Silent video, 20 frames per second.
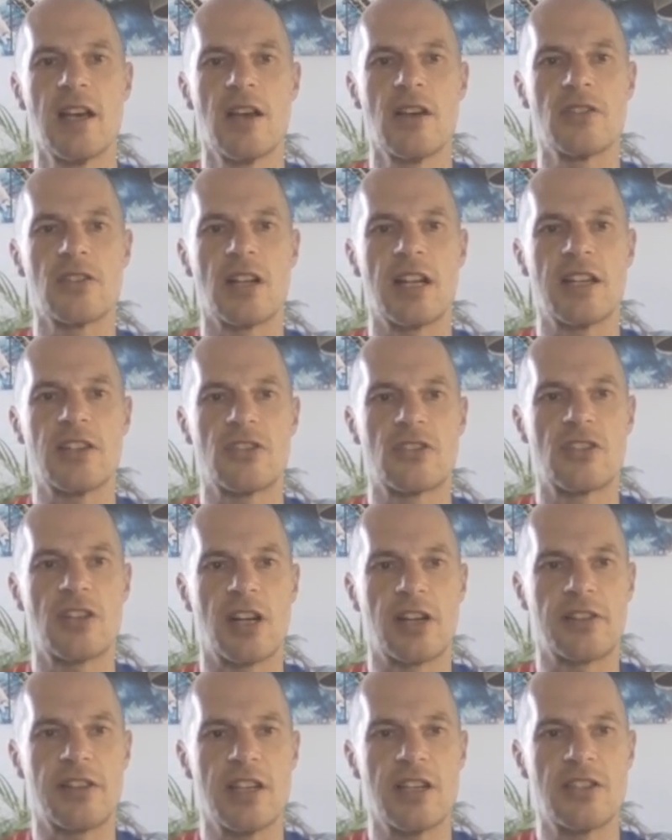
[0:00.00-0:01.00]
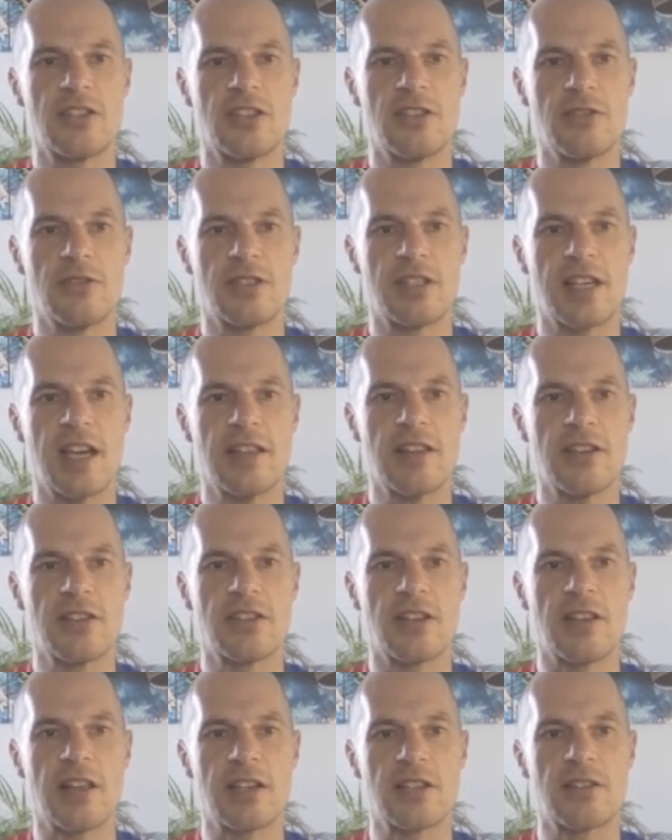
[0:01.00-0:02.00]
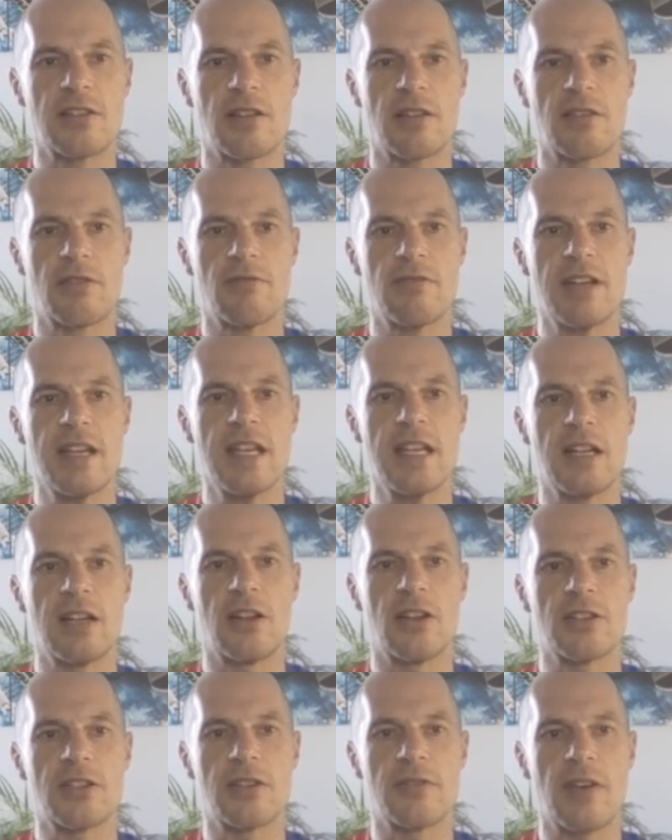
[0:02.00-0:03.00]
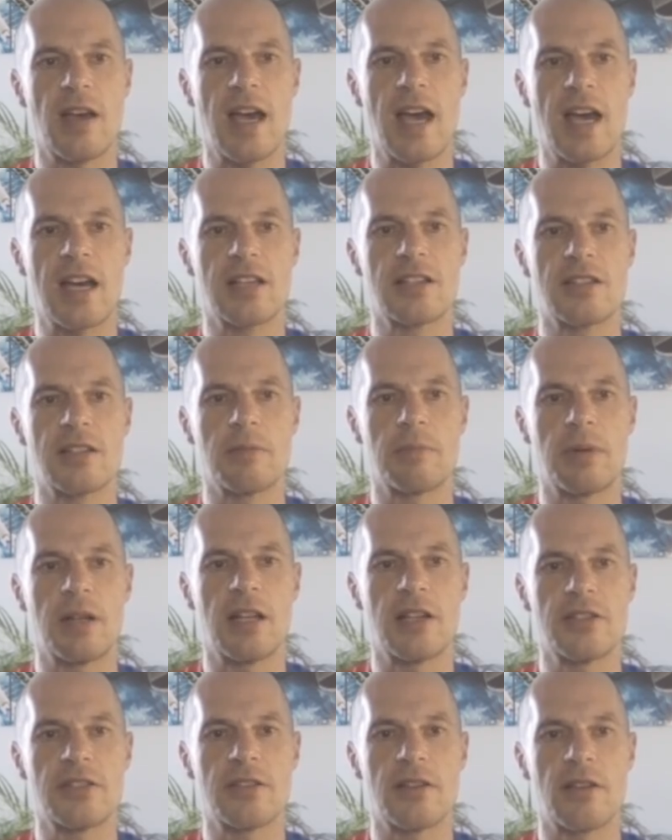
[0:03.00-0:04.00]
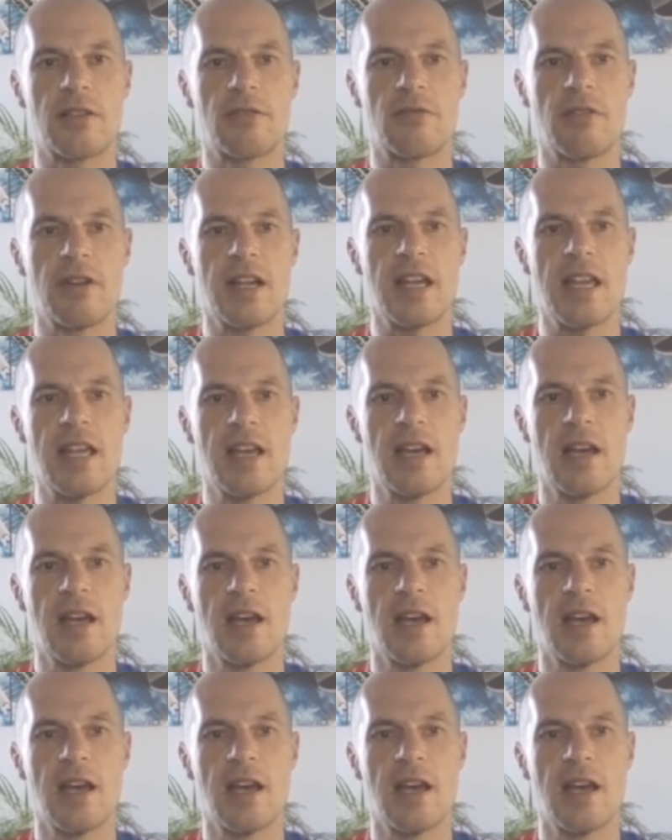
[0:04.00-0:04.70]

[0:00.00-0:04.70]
So let's chuck these two together. So that's 3 lots of x plus 3